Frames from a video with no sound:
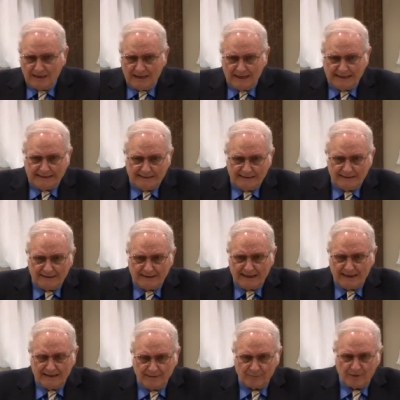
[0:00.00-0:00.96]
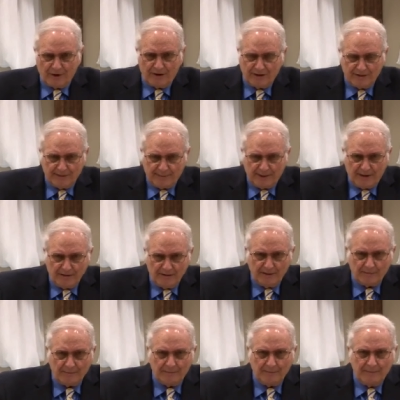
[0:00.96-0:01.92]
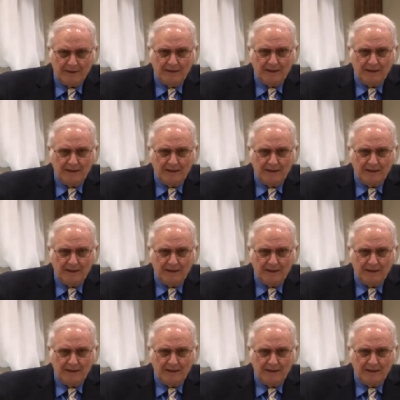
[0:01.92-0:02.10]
And, uh, and it brought it upon them.